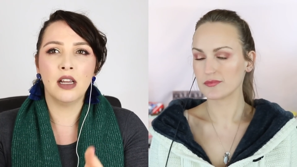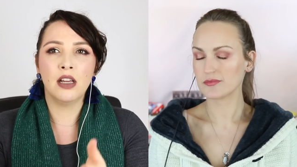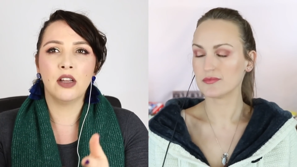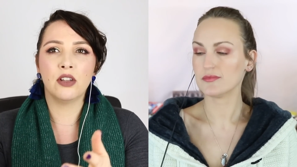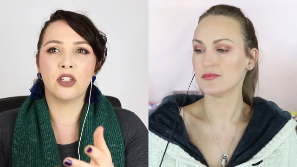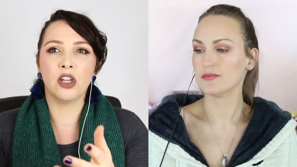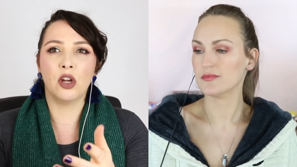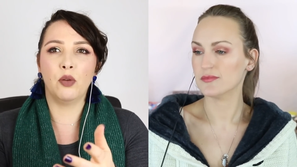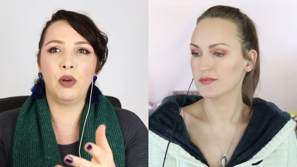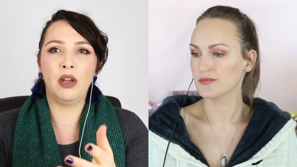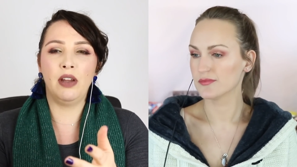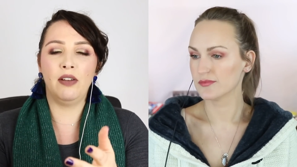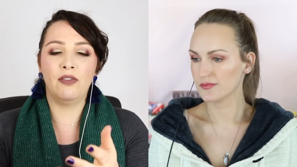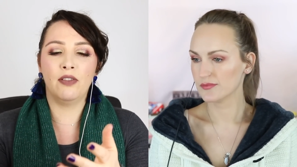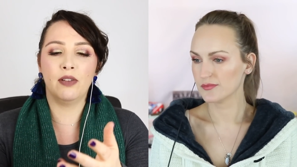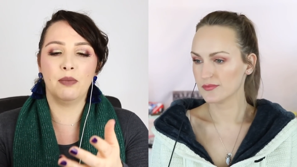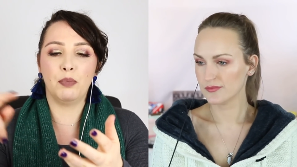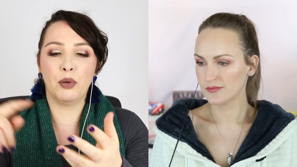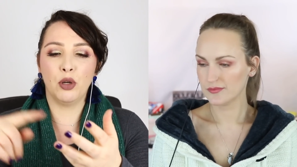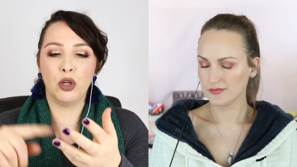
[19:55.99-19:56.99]
Speaker 1: So we've
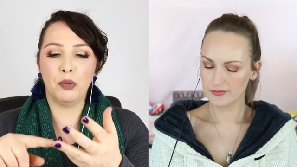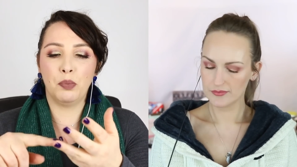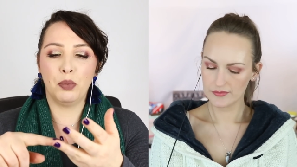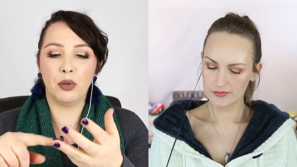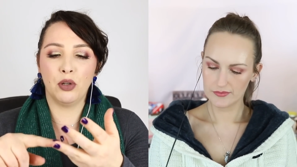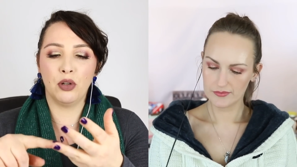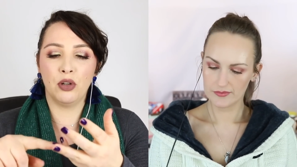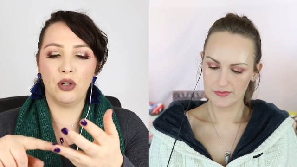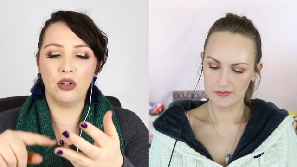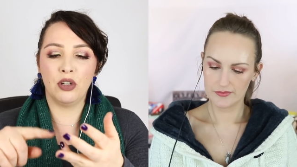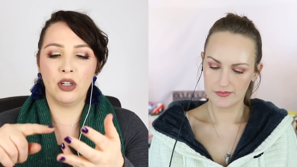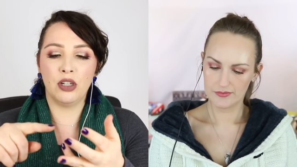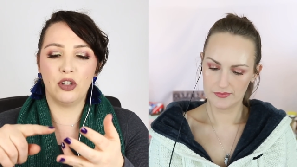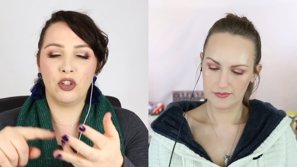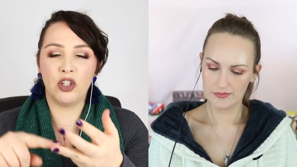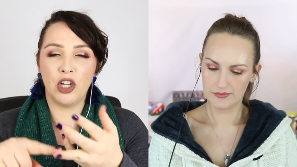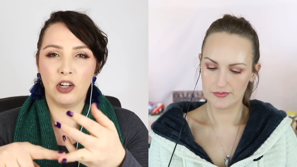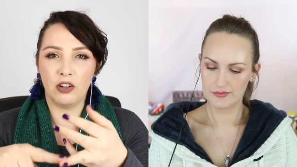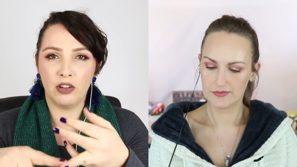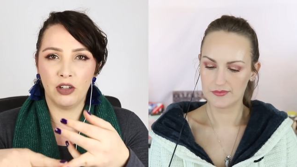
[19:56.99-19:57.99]
poo-pooed
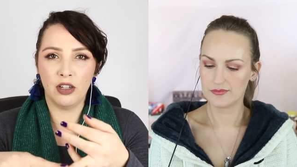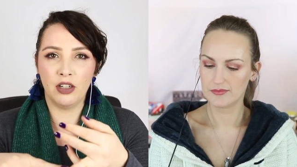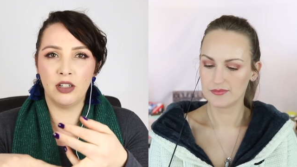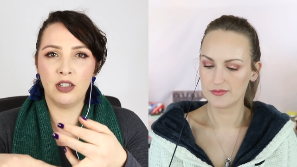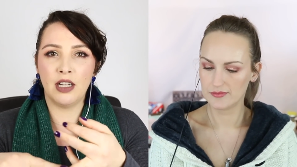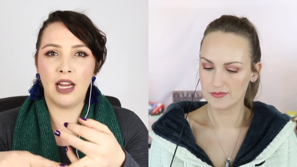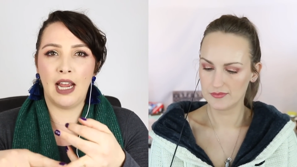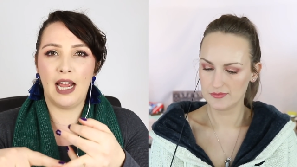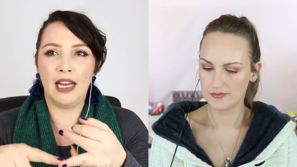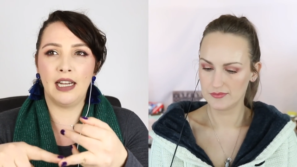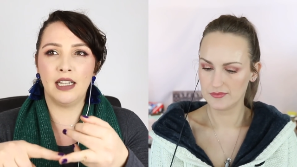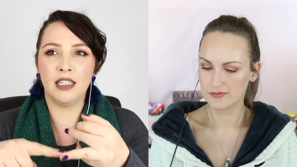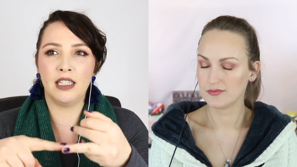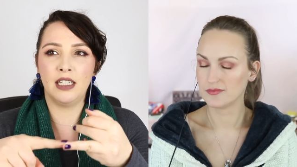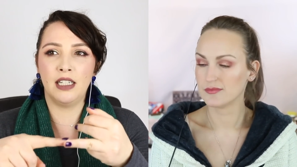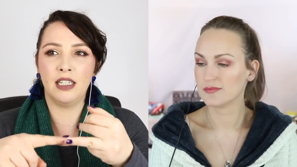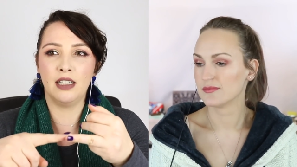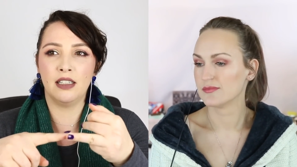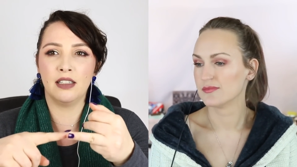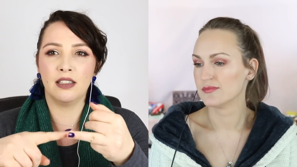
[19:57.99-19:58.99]
Jared and
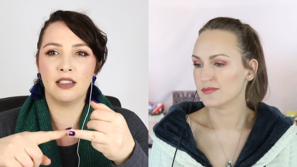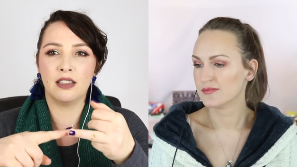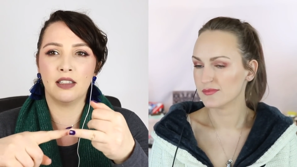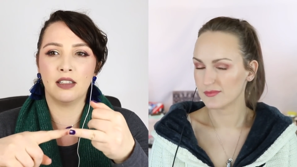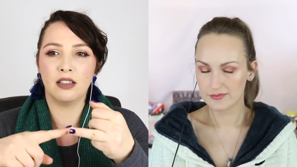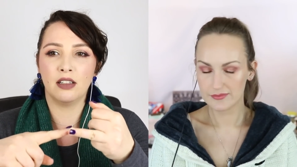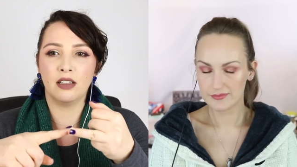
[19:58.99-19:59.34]
his